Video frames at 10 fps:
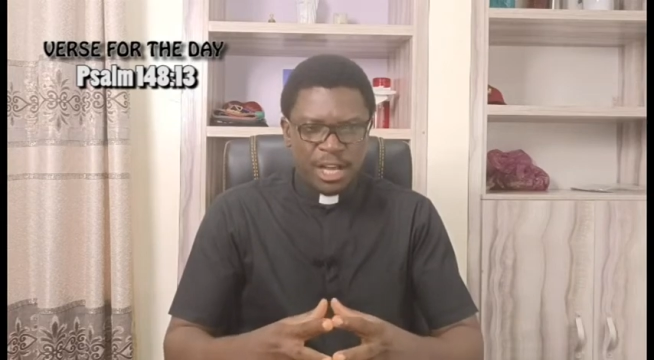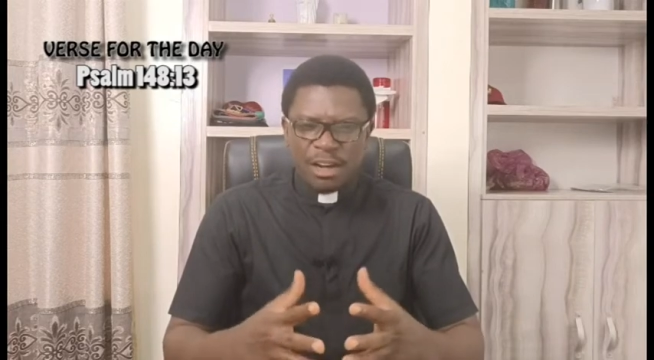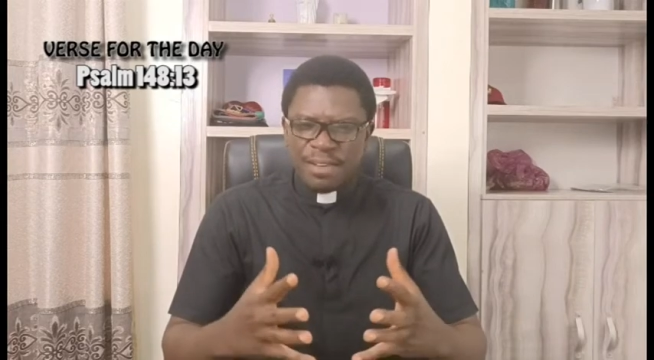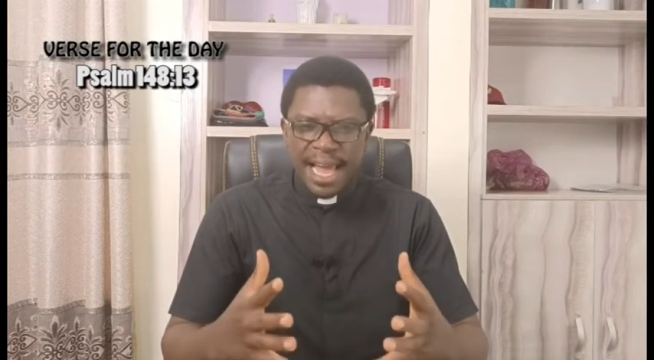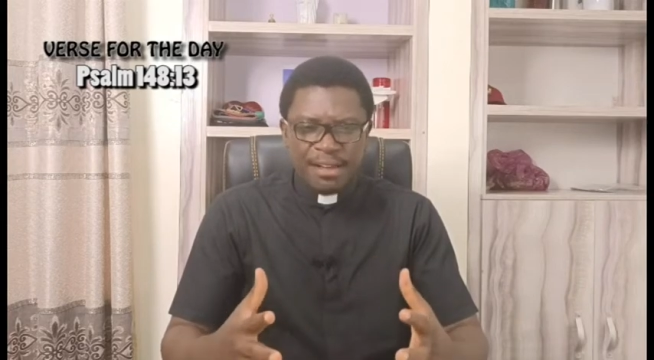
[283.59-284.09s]

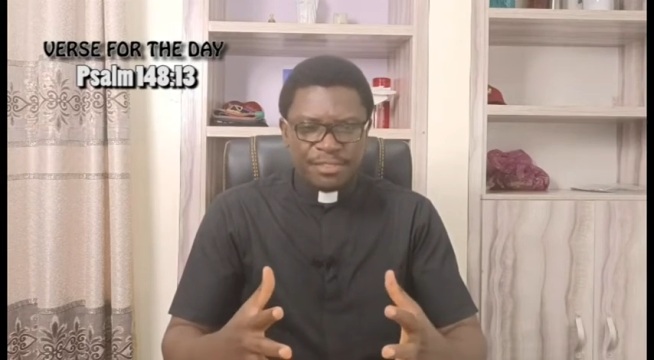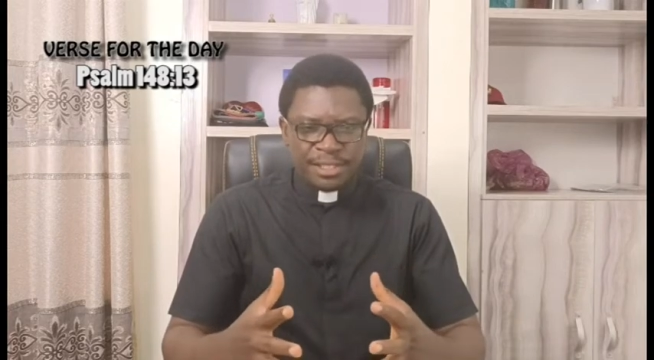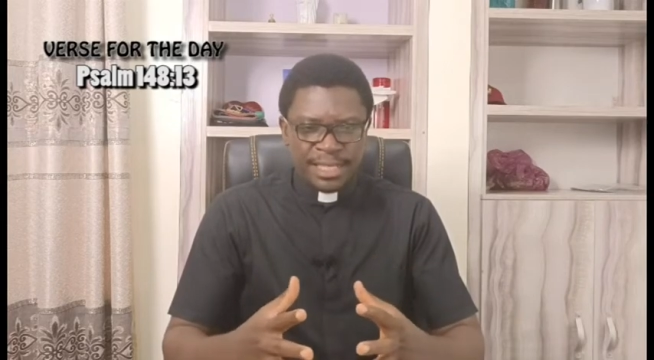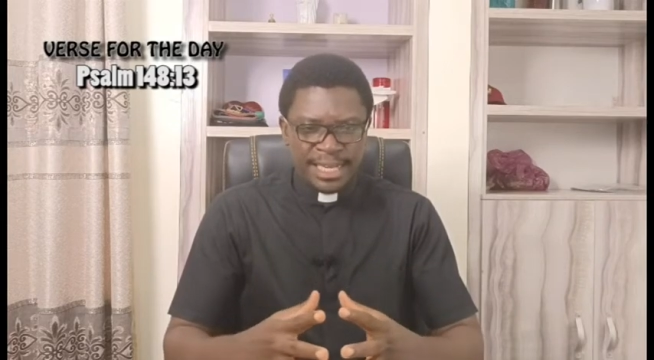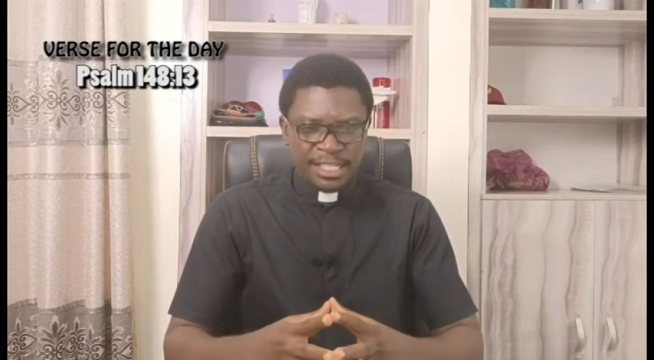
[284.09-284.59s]
of
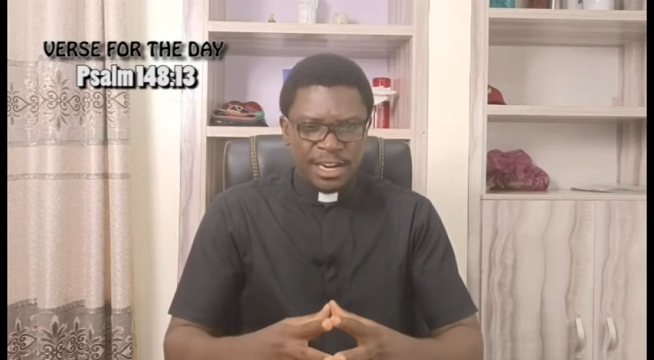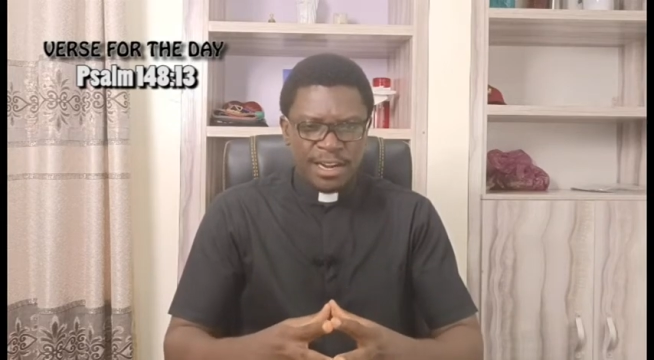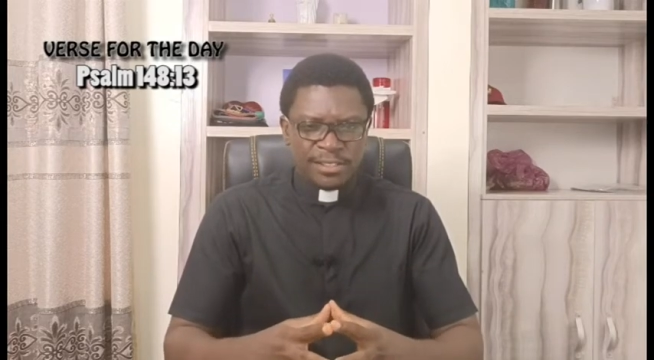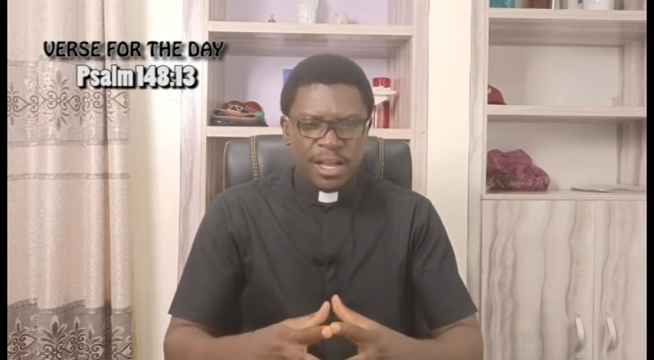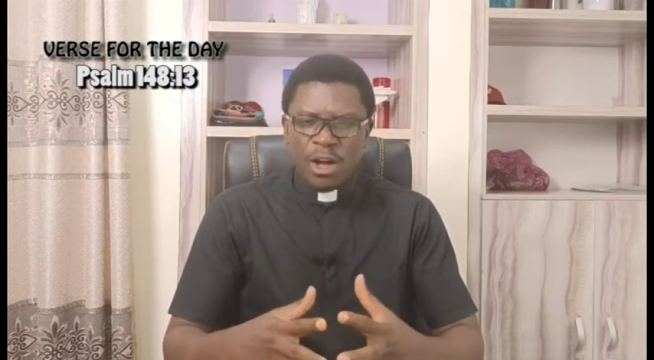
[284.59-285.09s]
heaven and
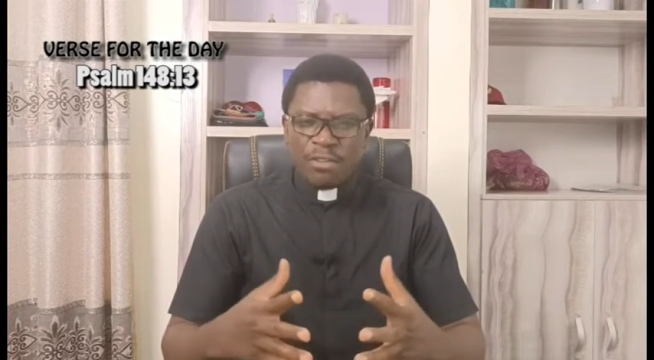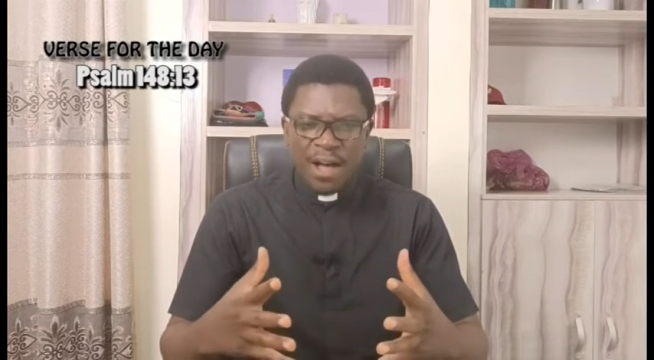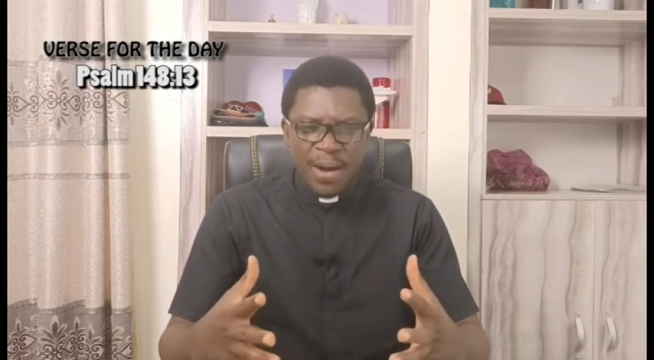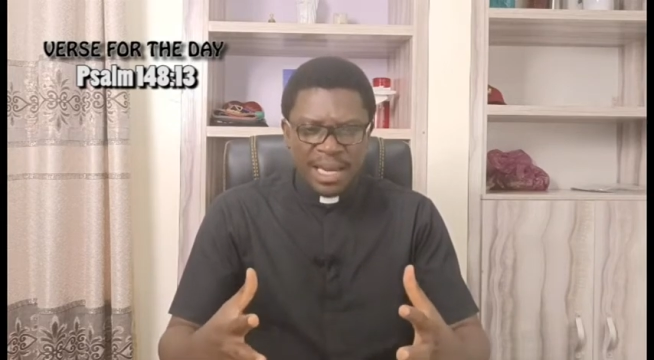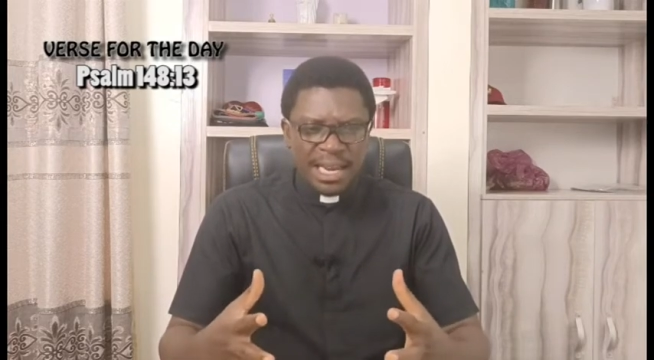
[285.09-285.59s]
earth, of
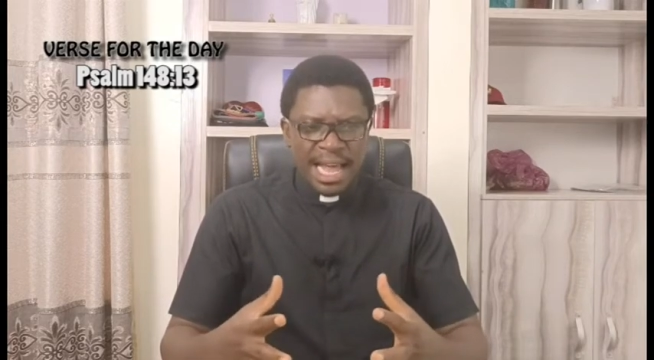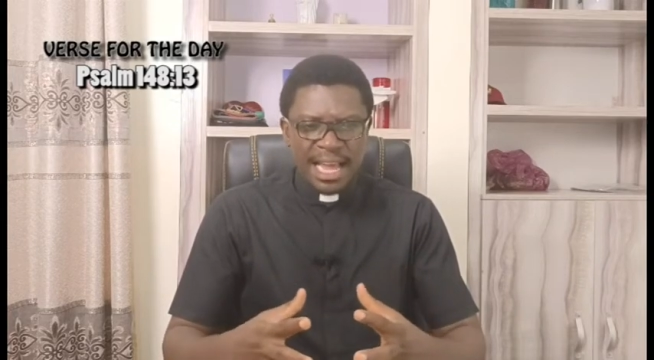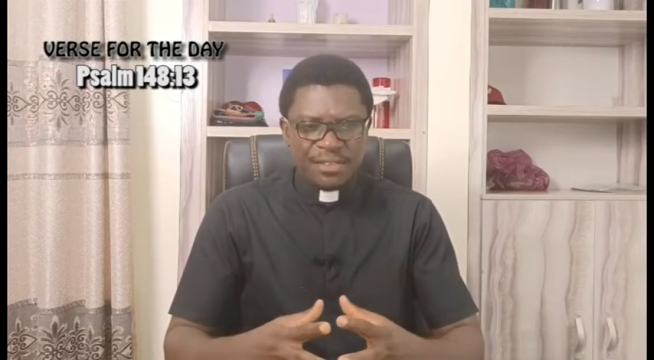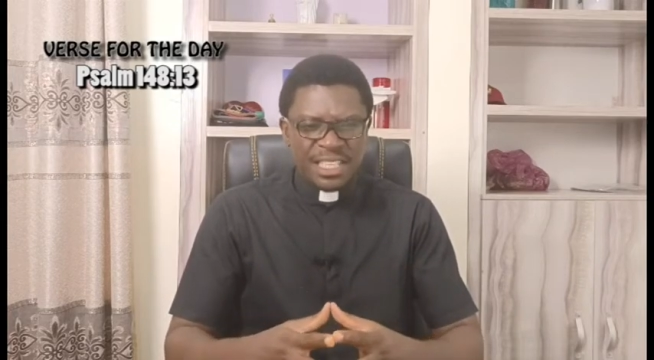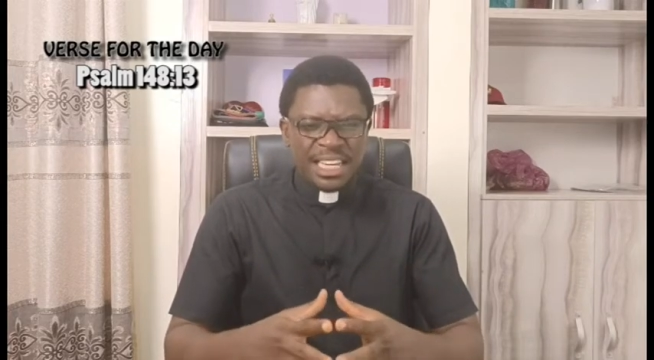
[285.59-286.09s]
our
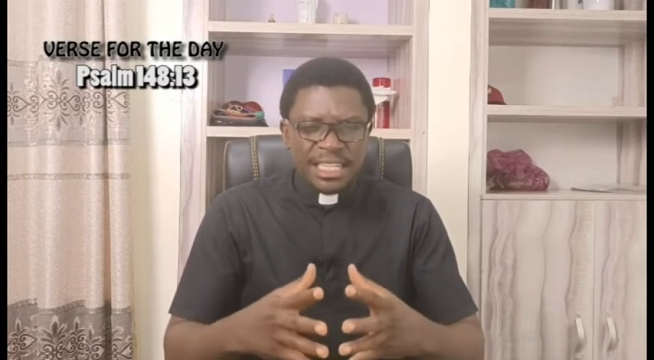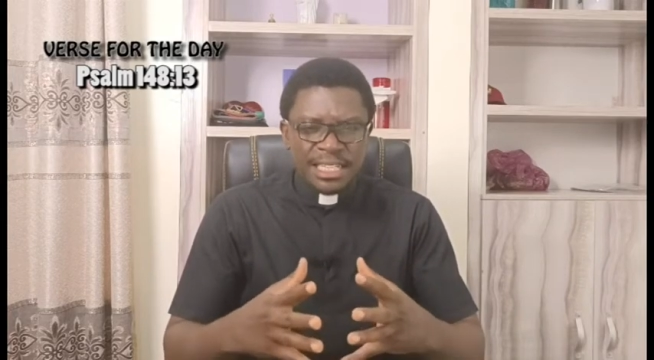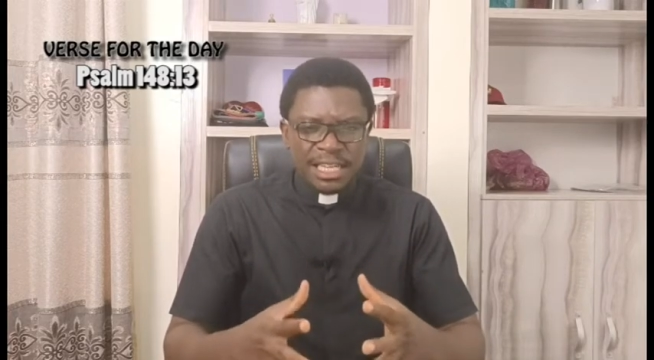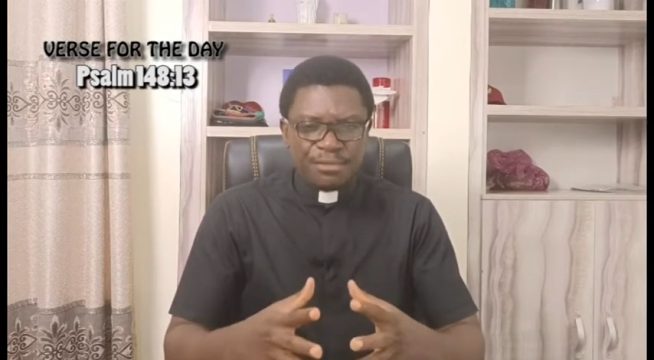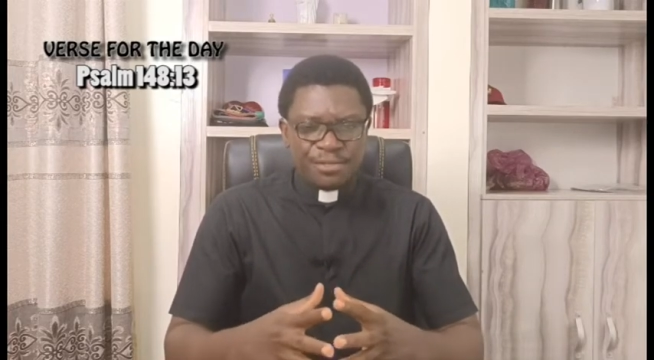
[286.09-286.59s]
lives, and the
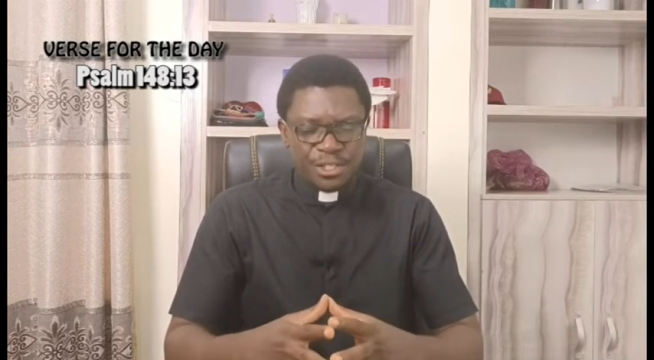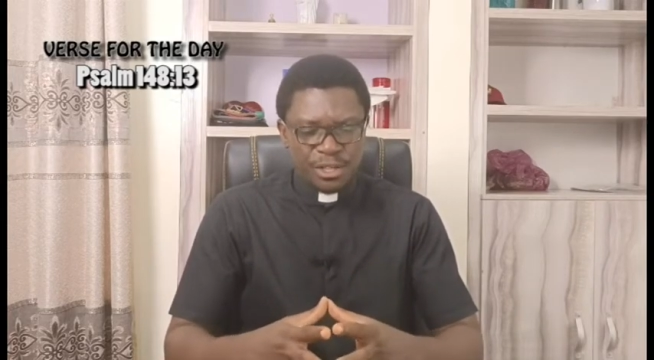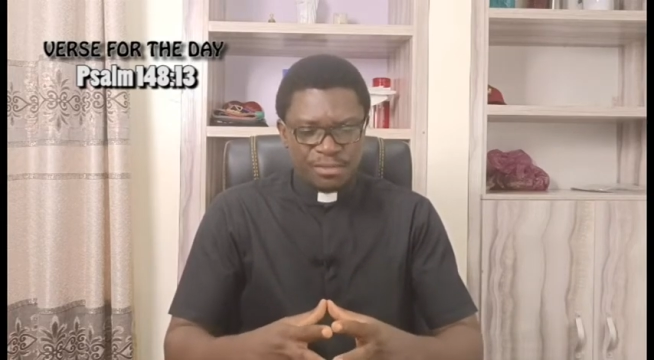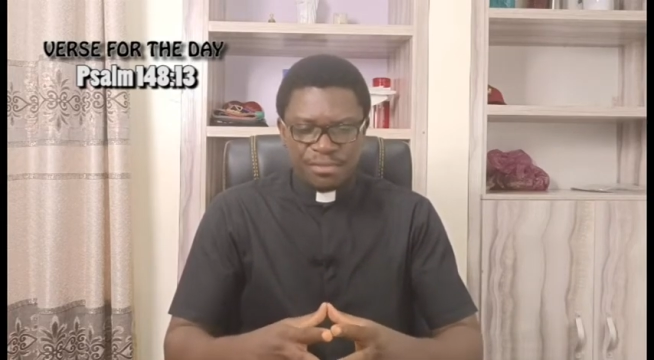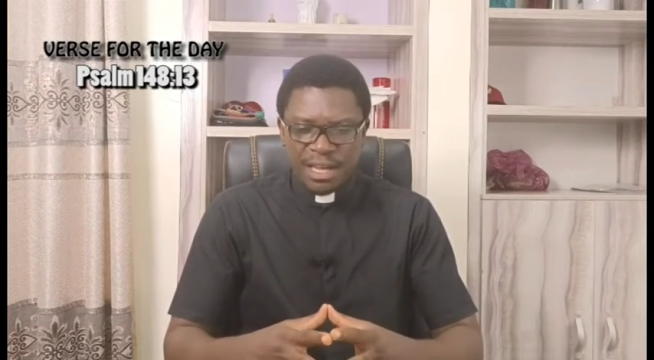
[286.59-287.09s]
gift
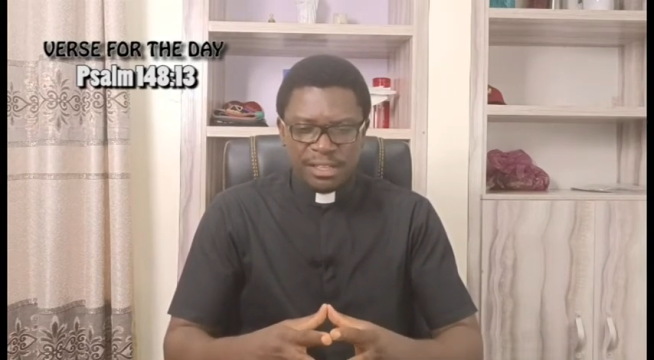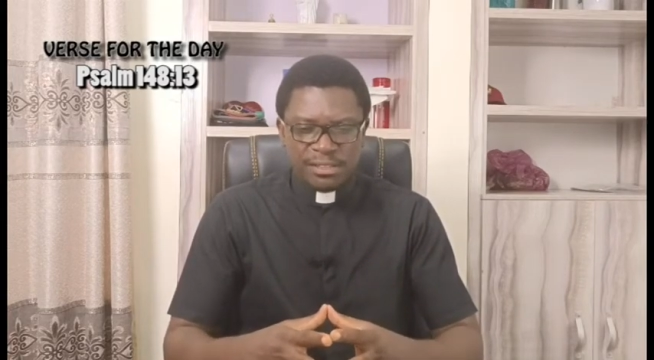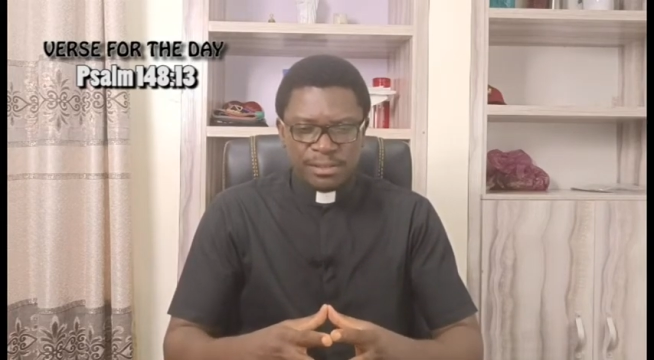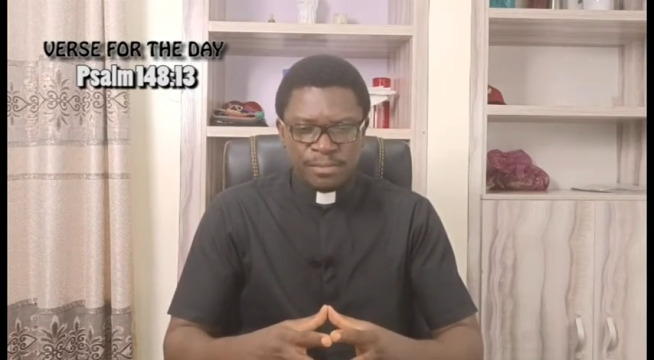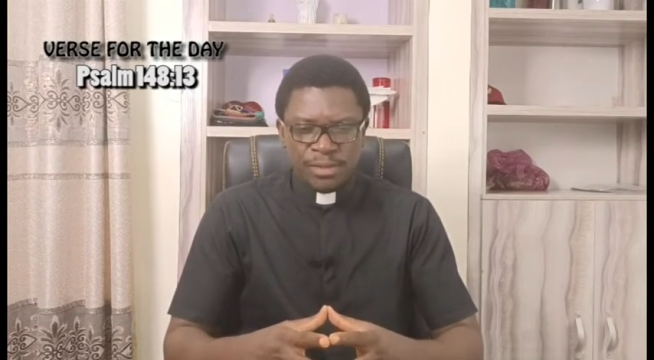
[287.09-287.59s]
of faith.